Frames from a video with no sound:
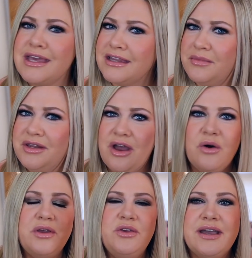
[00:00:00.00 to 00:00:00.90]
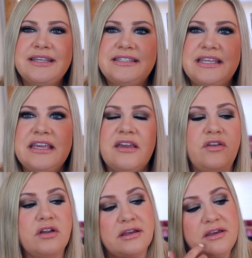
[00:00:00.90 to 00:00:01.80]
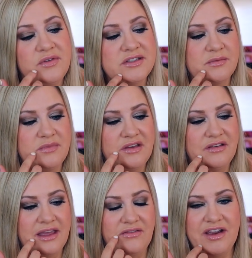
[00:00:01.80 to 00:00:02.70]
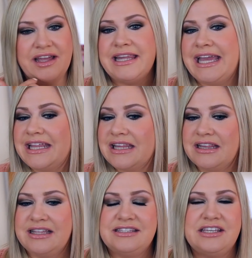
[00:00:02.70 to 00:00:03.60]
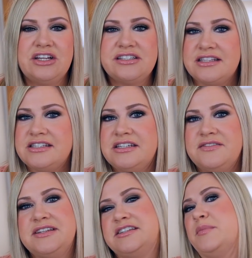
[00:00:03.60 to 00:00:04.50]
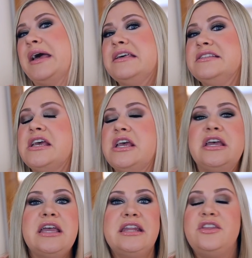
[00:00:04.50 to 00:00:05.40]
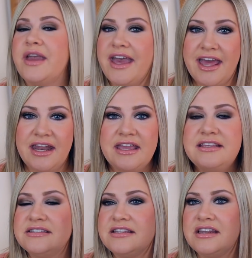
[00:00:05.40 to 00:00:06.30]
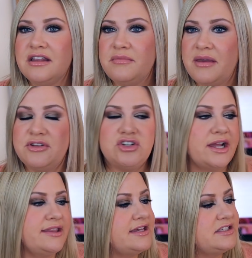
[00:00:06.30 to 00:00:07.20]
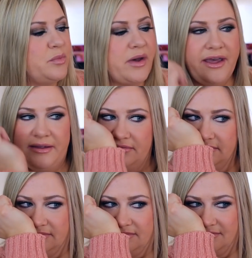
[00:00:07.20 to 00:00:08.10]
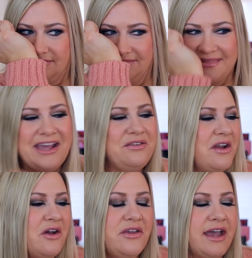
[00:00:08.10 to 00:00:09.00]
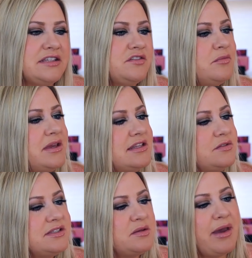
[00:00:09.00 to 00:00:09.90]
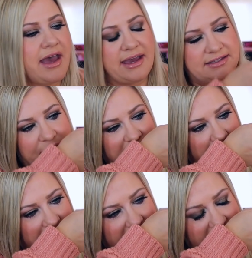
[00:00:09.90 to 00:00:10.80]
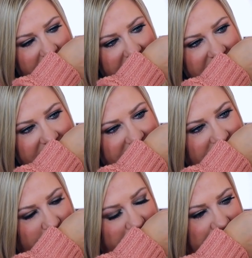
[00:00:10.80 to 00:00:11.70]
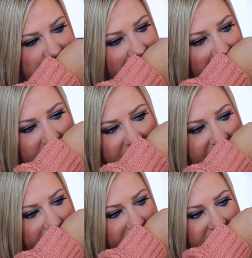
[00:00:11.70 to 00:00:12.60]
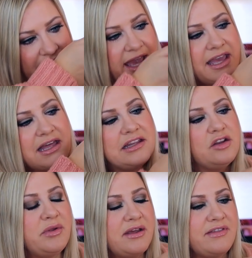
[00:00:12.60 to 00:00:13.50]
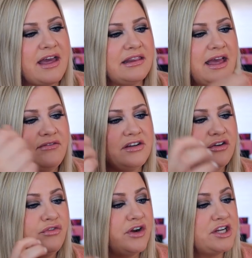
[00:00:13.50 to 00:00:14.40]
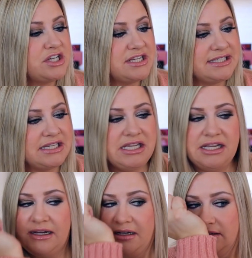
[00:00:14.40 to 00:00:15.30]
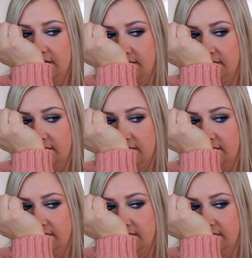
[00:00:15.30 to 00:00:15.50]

Let me know what you guys think. If you're looking for something like very light, like let's say you're sensitive to smells and you get headaches, then maybe try this, but I don't know you guys. For me, this one's a pass. I'm not picking up anything super strong, but I get a little bit of that lavender freshness in here.